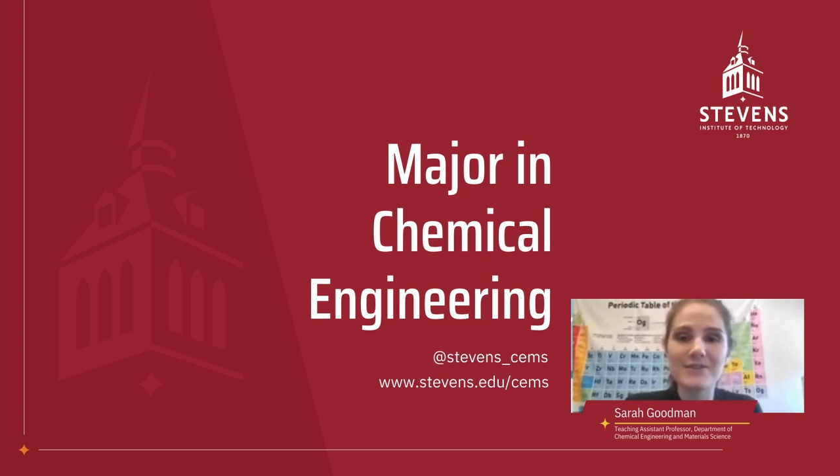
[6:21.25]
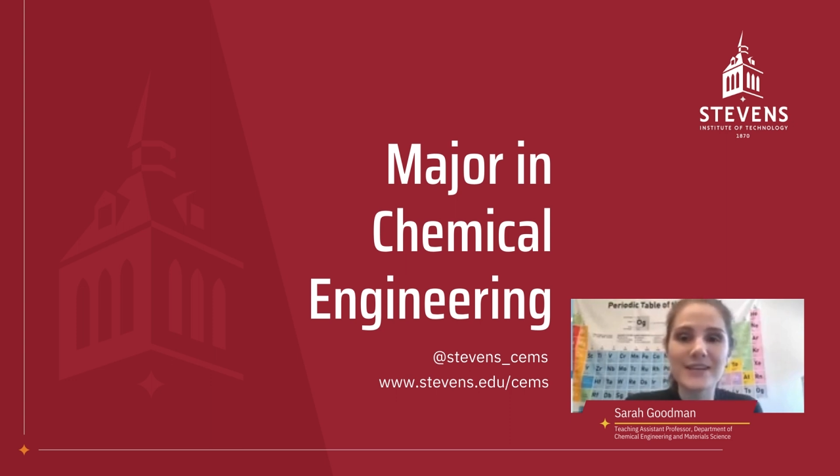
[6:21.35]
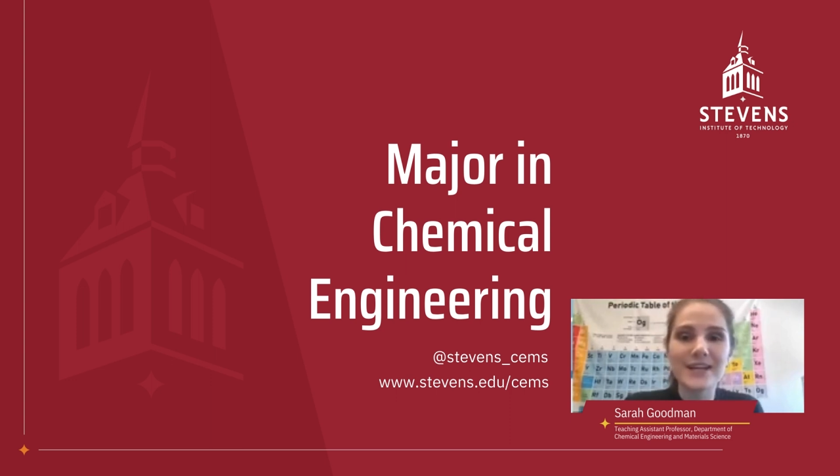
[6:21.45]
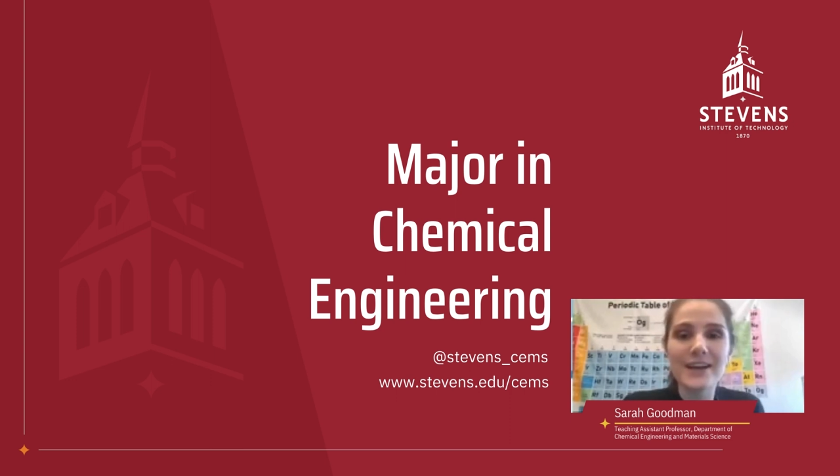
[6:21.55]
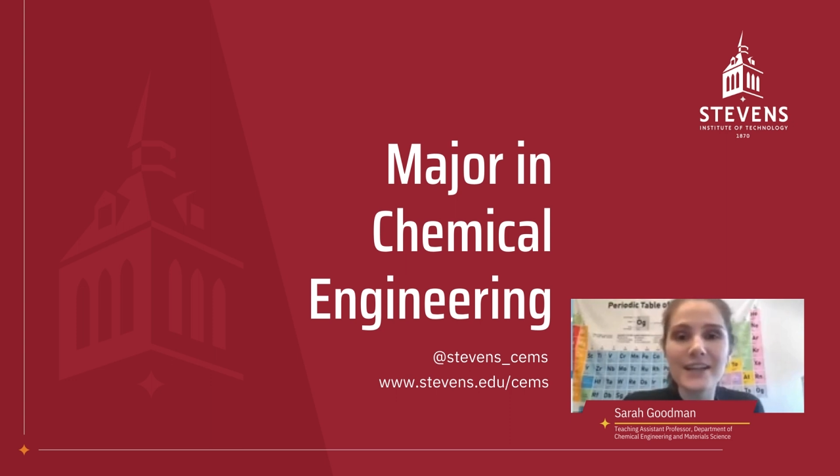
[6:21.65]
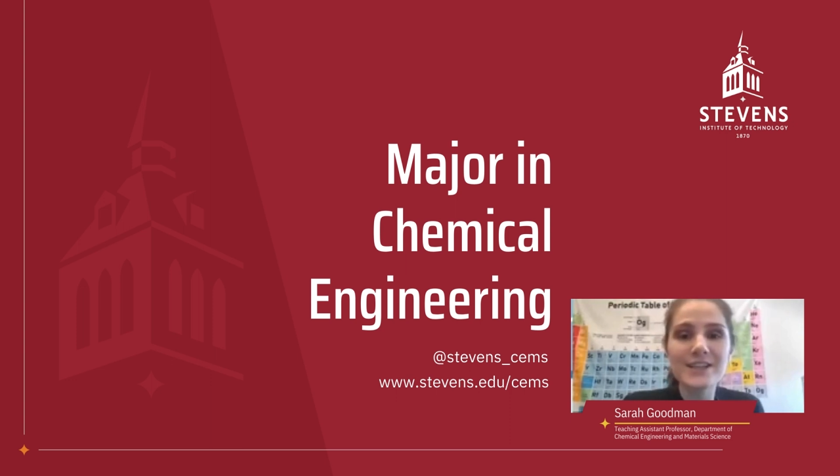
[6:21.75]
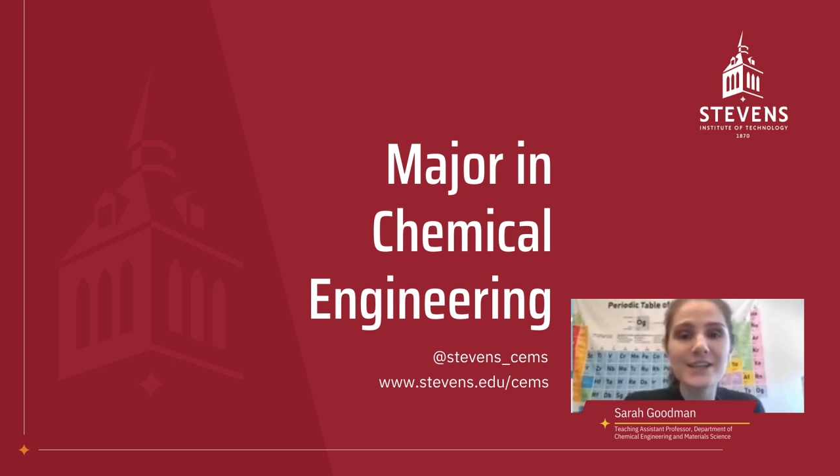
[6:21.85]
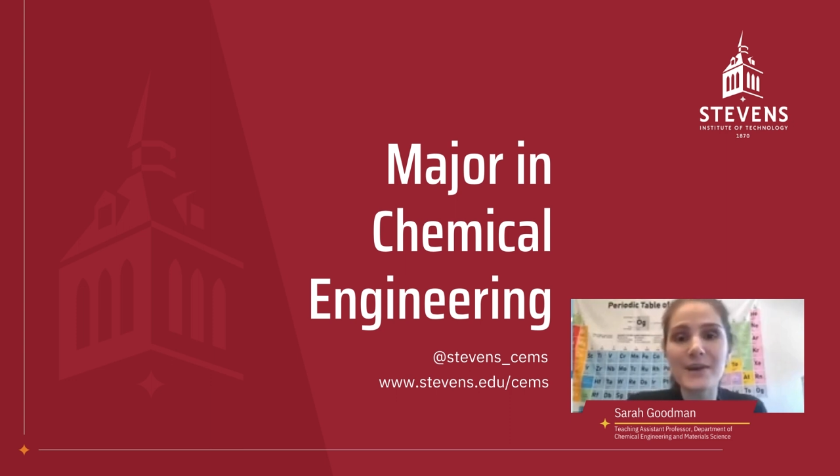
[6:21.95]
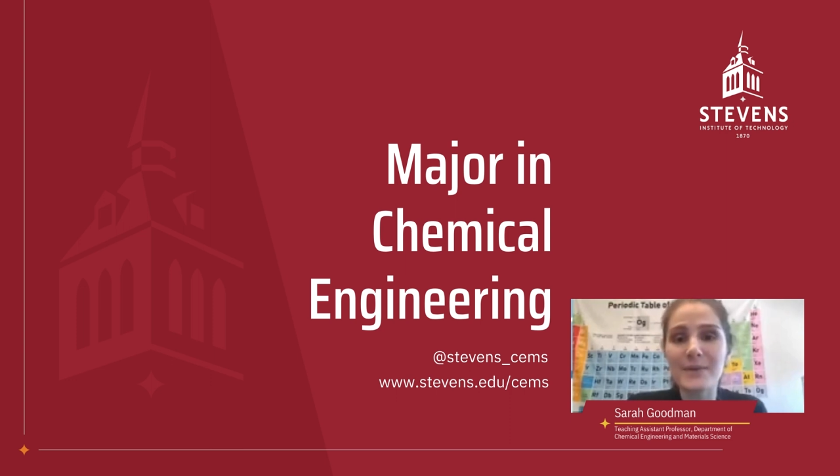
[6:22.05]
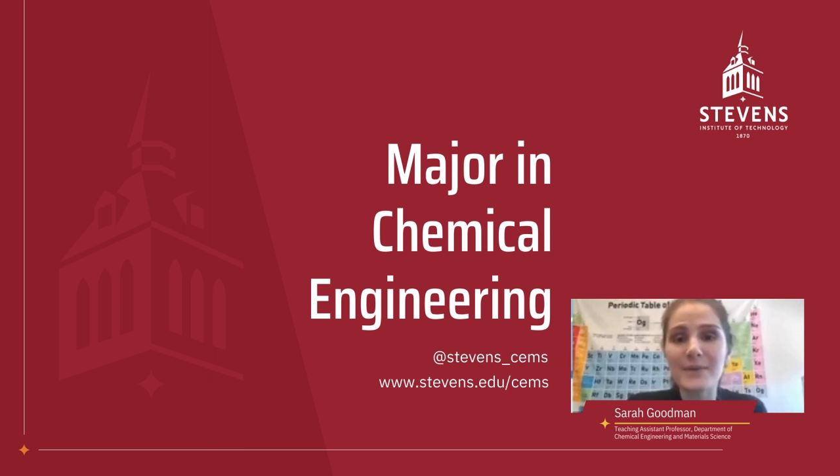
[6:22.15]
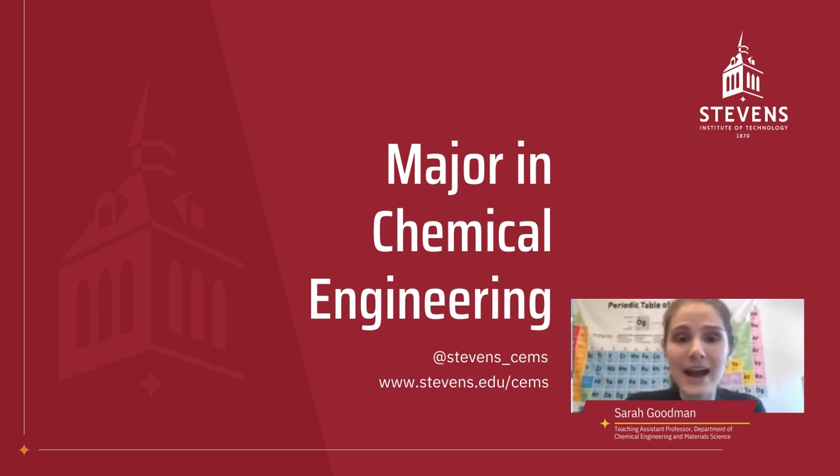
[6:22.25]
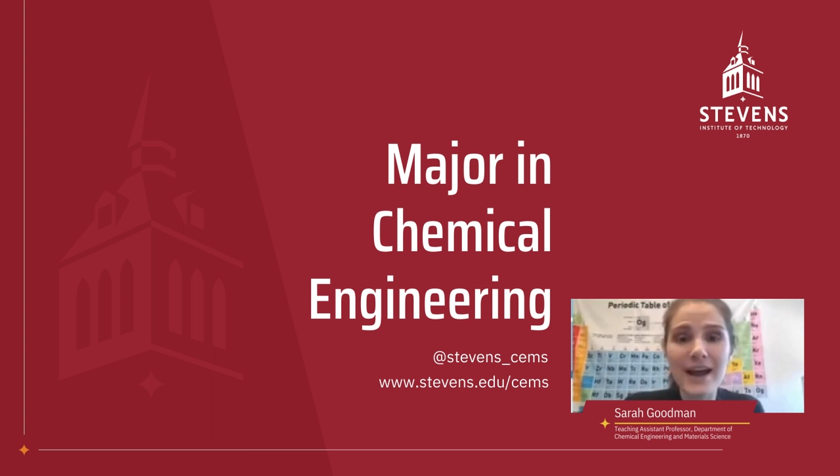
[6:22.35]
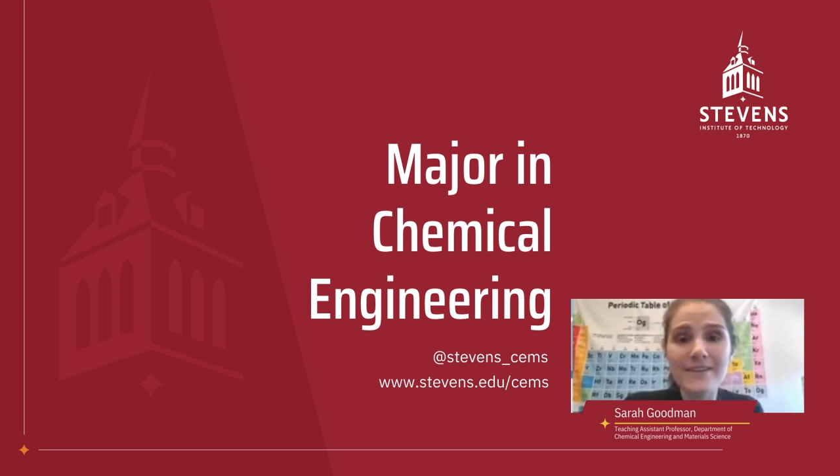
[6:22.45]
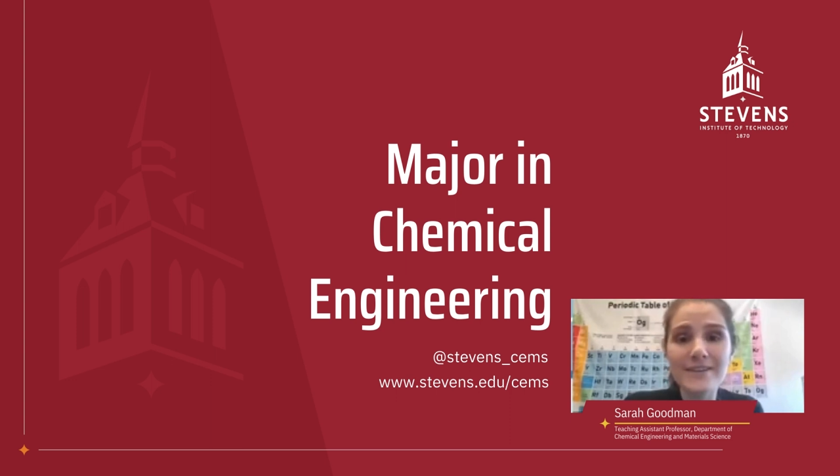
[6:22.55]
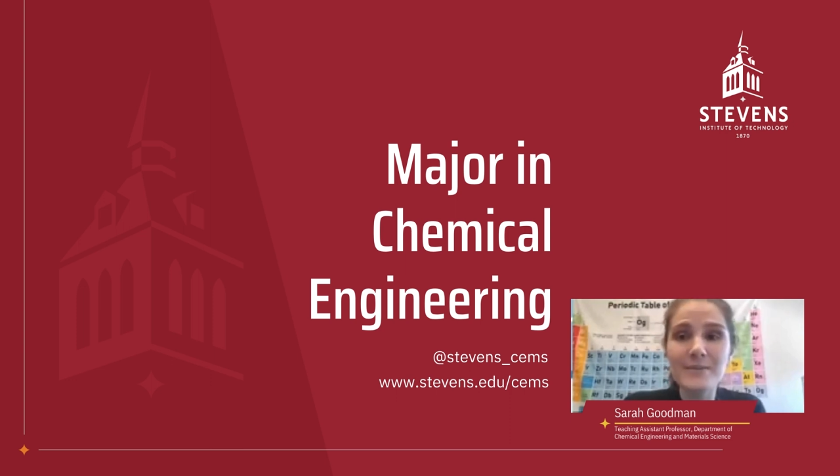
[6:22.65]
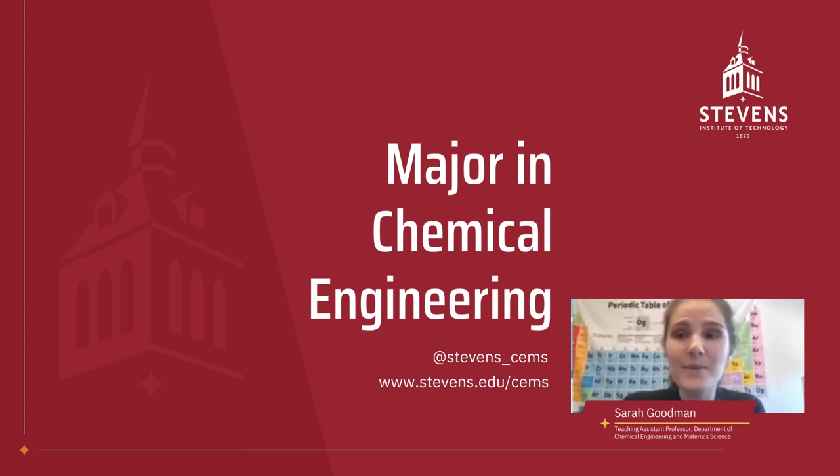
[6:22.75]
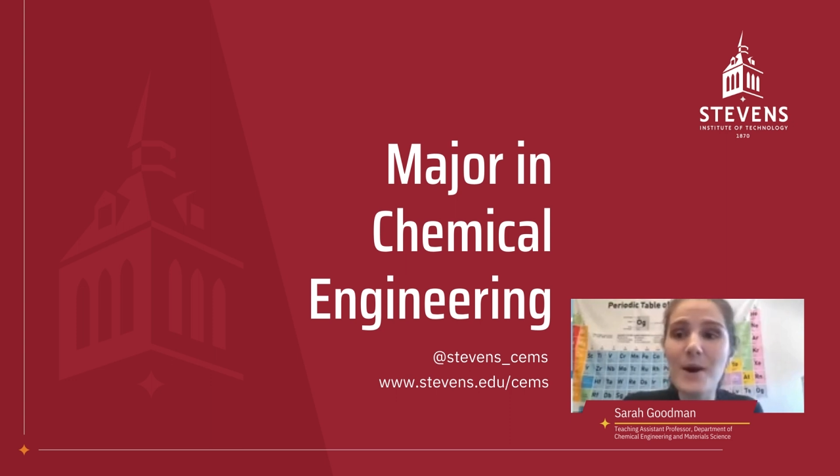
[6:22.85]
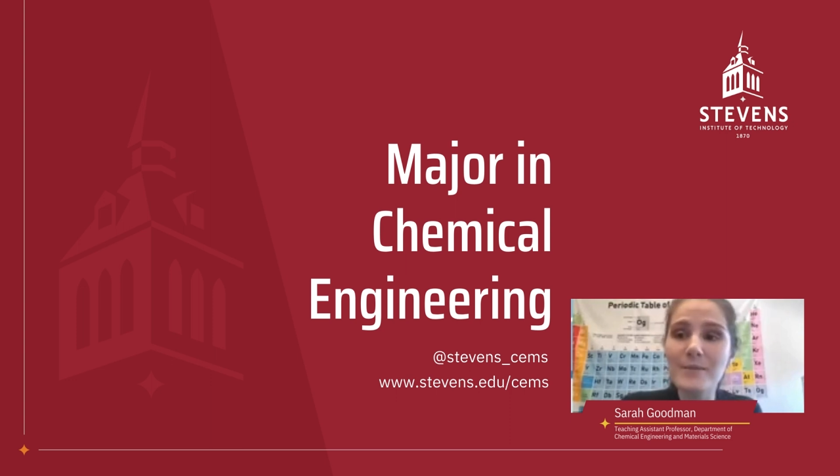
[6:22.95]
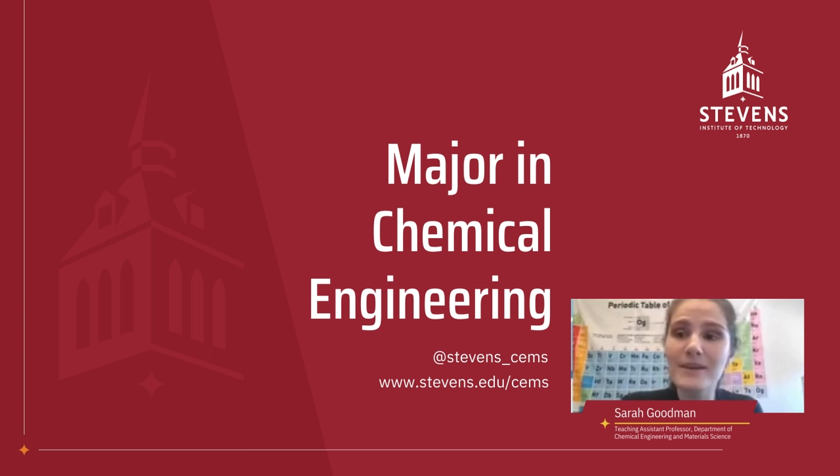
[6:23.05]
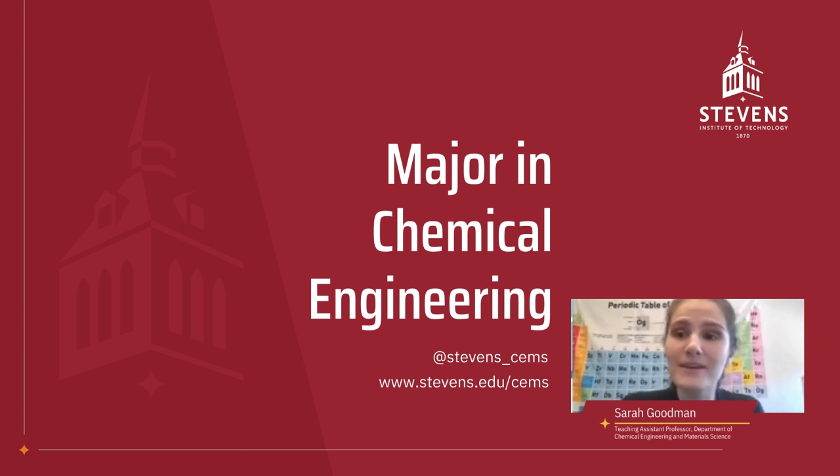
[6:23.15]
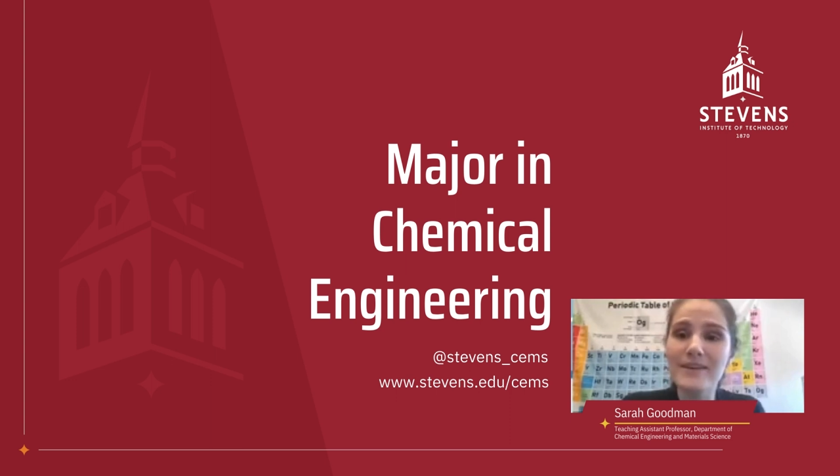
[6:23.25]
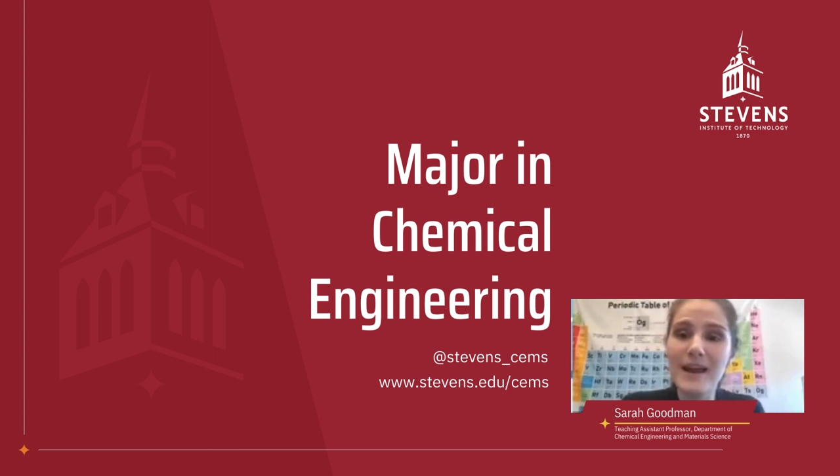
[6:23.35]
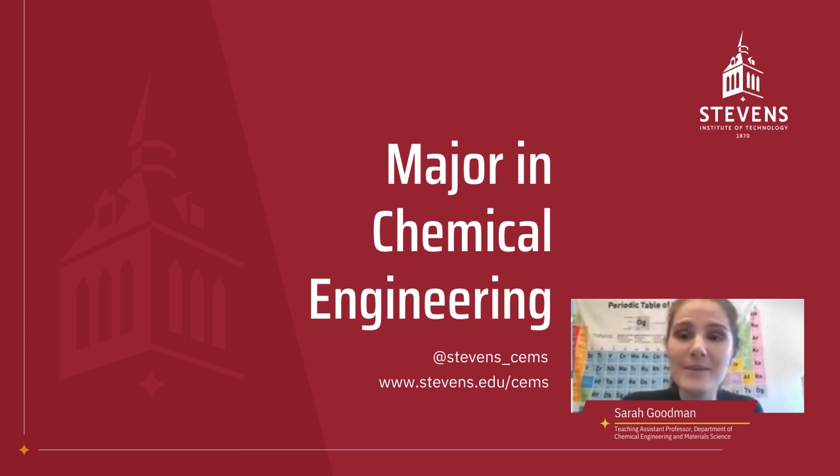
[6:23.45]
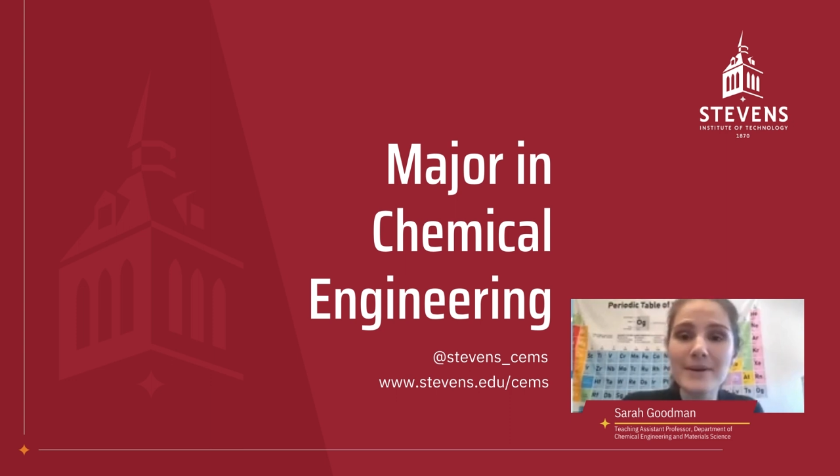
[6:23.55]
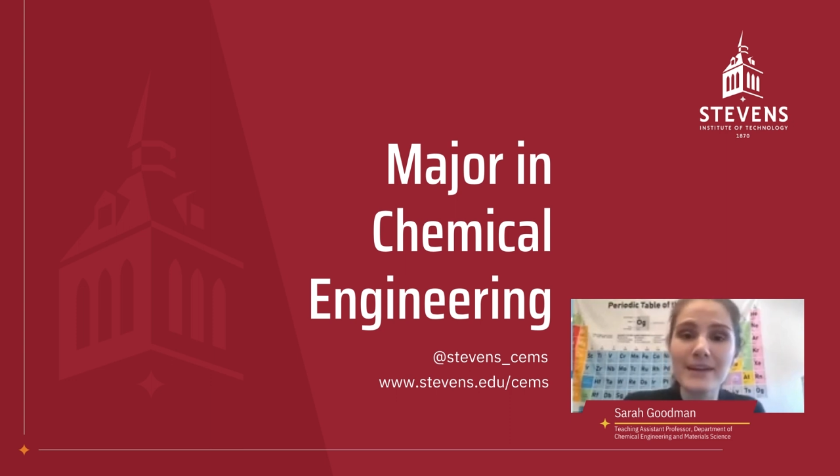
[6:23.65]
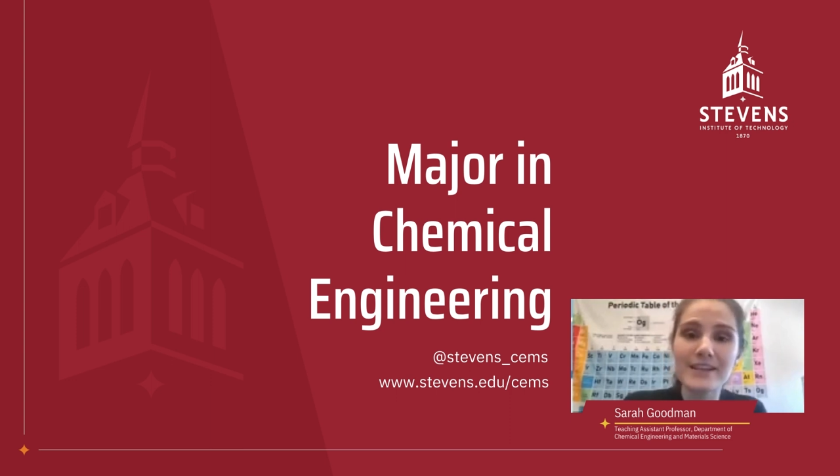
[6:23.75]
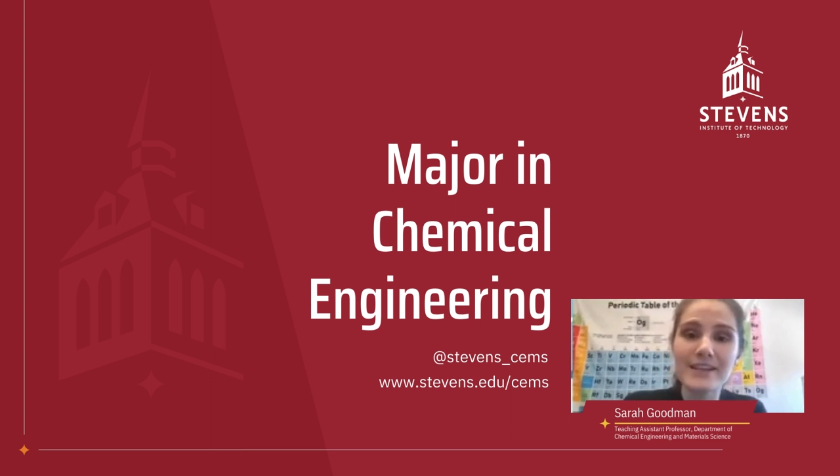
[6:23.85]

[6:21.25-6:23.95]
of Technology and we have a Department of Chemical